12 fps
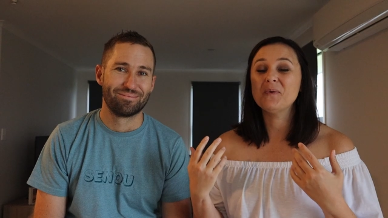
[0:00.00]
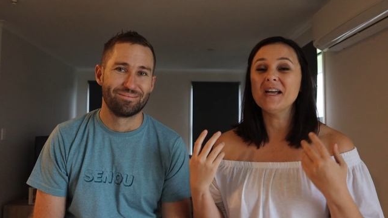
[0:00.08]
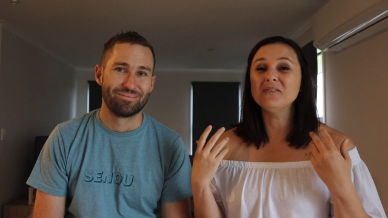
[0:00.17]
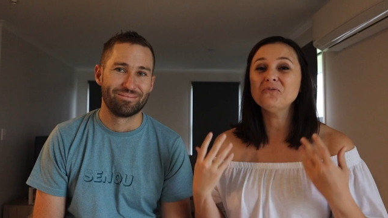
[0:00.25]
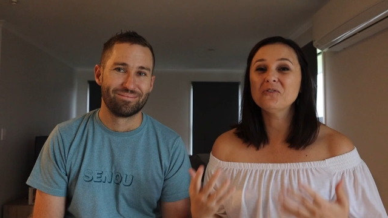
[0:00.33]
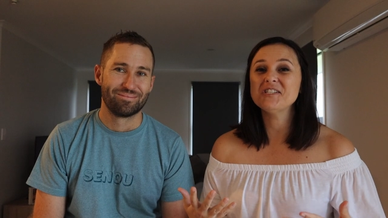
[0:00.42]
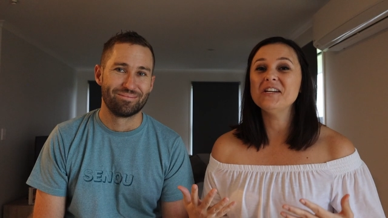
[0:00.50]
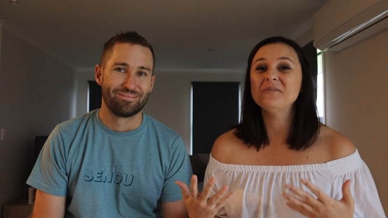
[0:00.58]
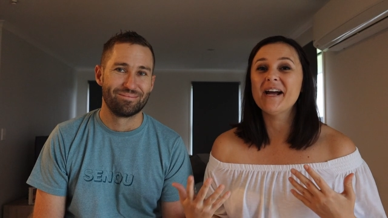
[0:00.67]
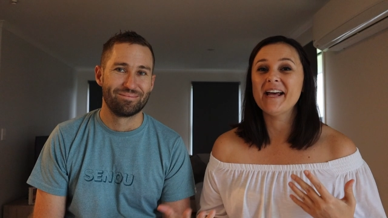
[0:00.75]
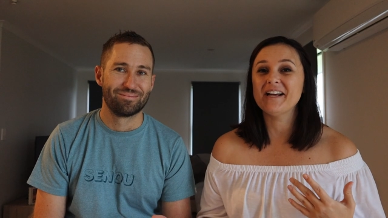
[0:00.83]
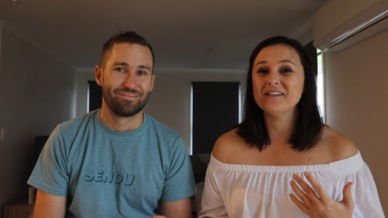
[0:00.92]
Speaker 1: We unfortunately
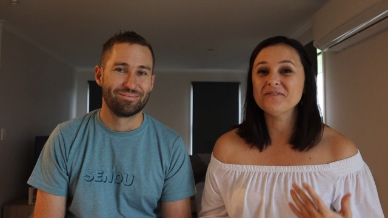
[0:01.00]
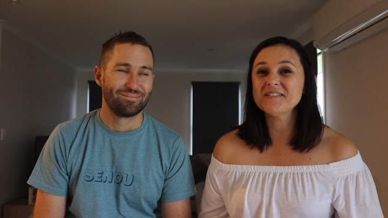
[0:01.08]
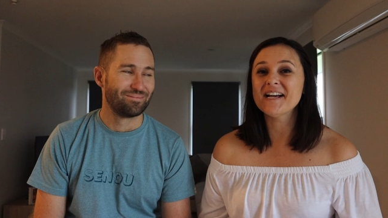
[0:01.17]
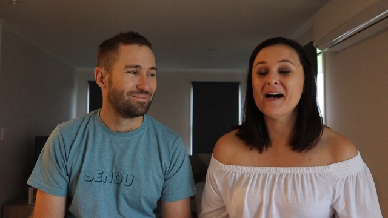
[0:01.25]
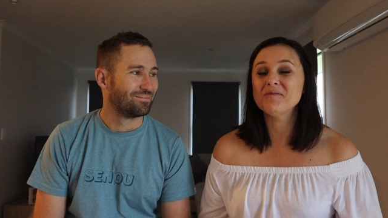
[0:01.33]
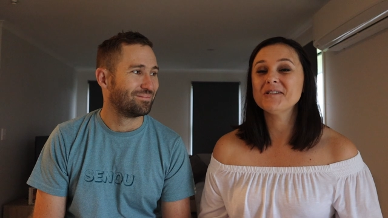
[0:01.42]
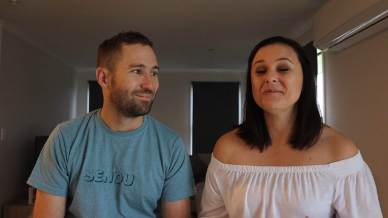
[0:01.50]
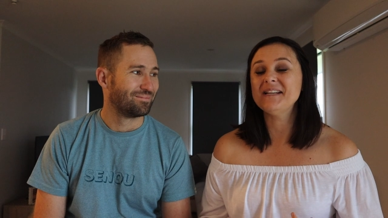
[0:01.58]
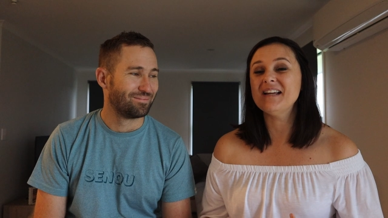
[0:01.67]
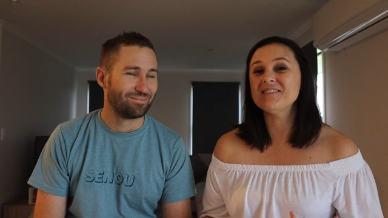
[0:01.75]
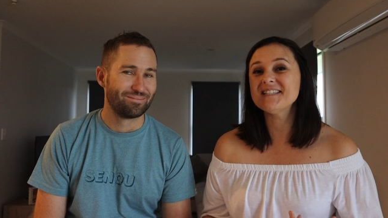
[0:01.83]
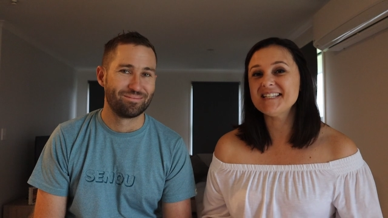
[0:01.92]
ran out of time, so
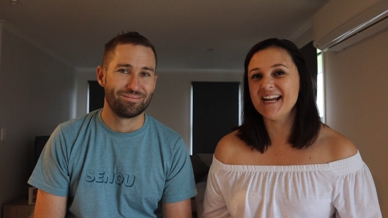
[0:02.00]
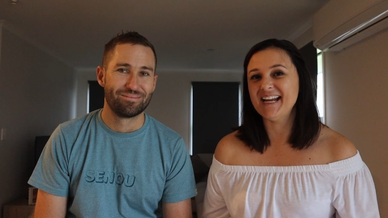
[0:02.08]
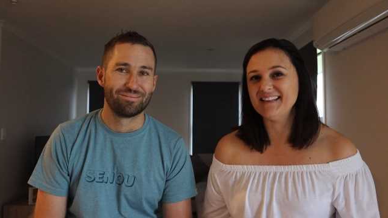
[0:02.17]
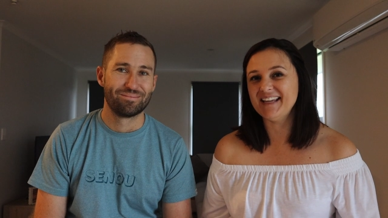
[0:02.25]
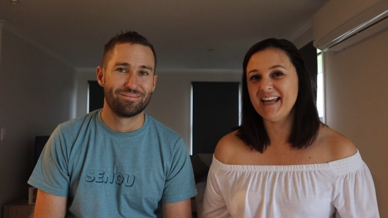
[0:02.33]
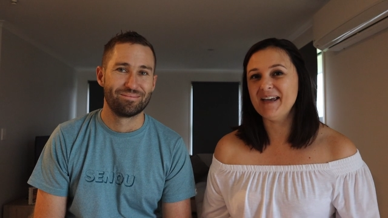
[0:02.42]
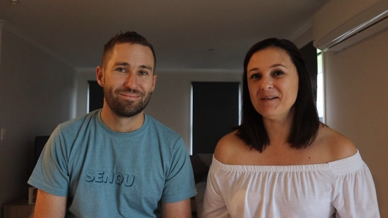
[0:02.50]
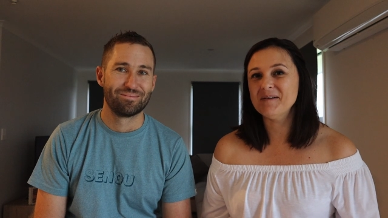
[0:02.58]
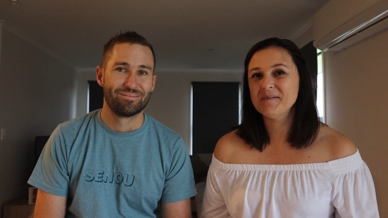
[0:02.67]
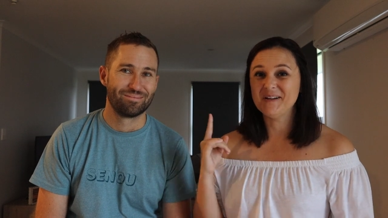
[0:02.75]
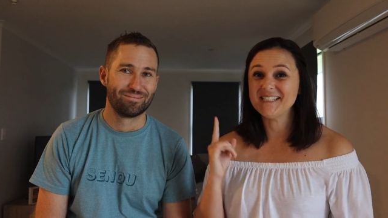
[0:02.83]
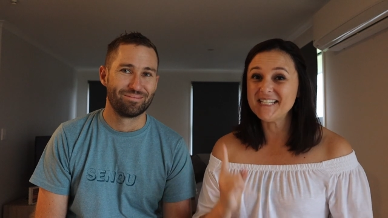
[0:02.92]
we never stayed there,
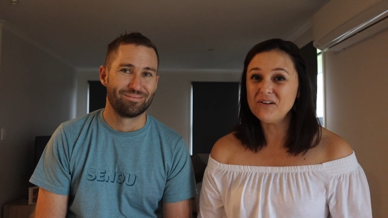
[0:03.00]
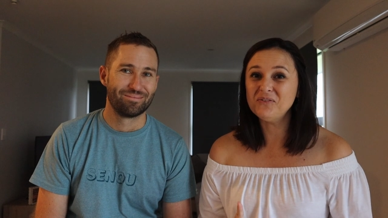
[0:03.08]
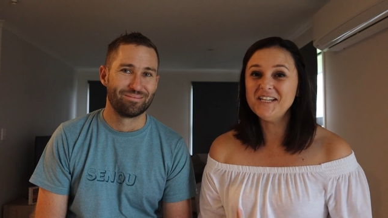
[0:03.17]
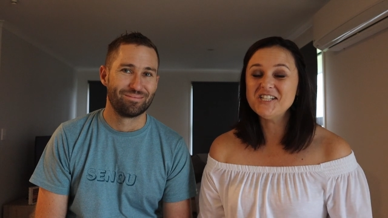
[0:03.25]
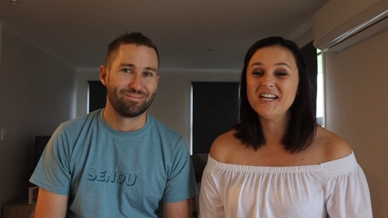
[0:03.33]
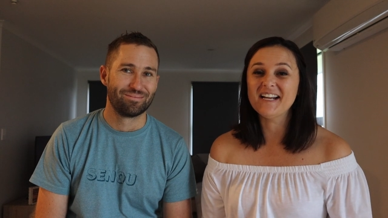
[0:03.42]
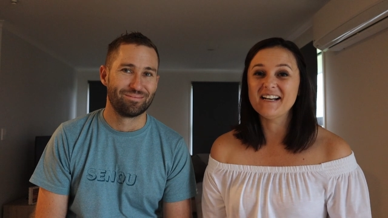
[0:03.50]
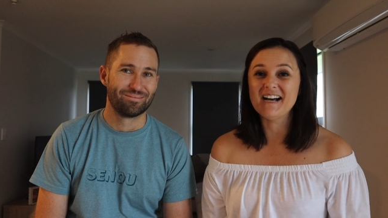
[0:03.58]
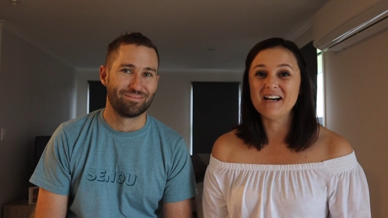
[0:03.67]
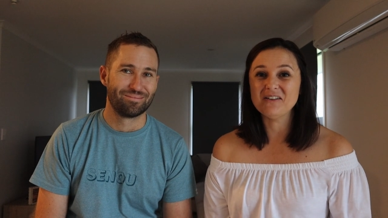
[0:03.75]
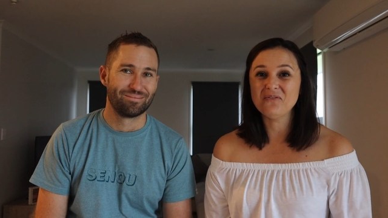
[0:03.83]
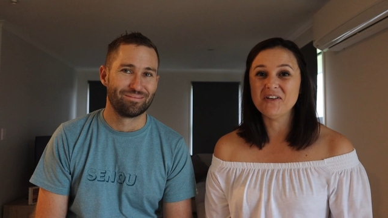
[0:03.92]
but definitely check it
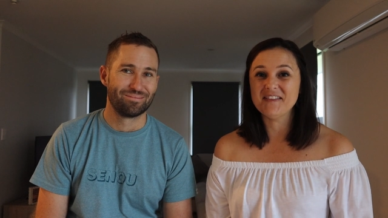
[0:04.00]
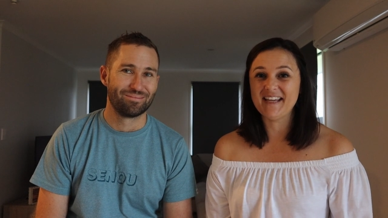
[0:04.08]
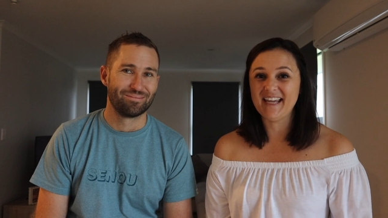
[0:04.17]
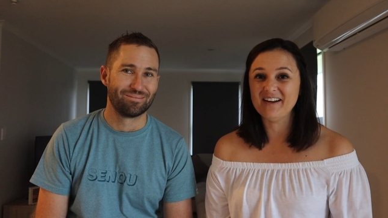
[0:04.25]
out if you're in the